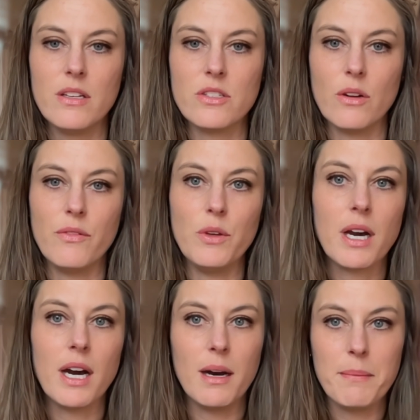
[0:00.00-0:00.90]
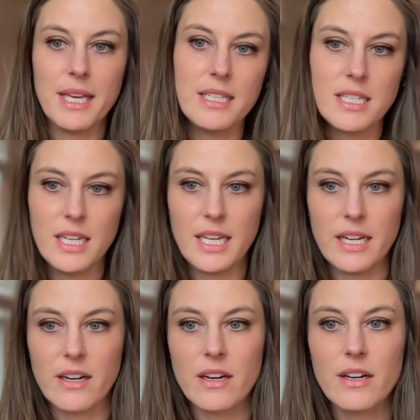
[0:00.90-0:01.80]
So if you come into
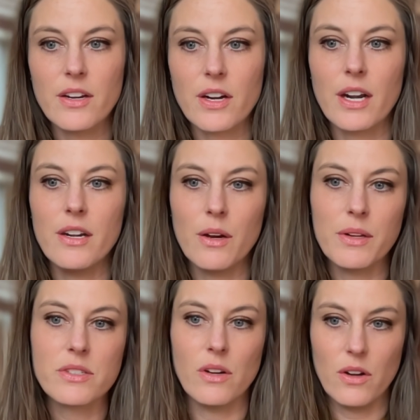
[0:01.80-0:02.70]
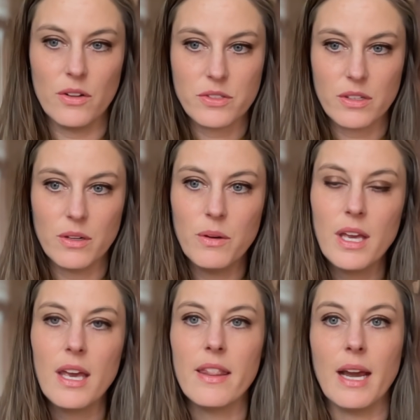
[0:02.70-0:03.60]
here, you're going to notice also
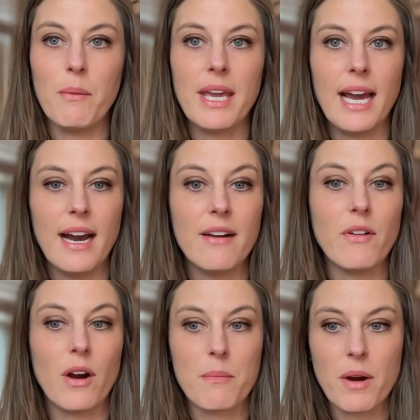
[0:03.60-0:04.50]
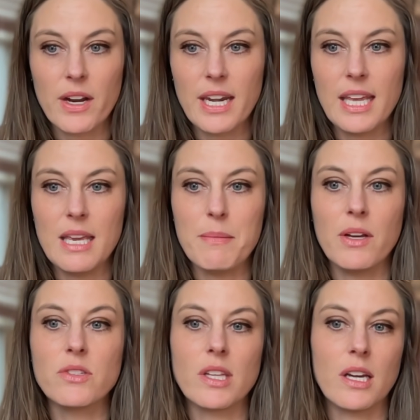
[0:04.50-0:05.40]
that we have our marketing
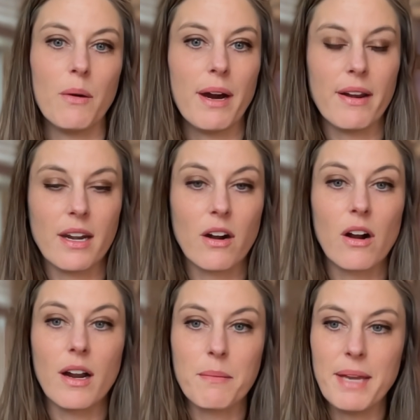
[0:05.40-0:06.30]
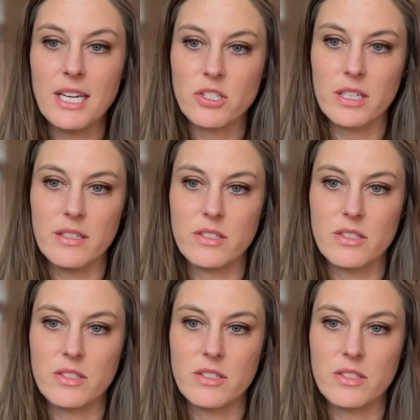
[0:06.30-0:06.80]
emails that go out in our automation.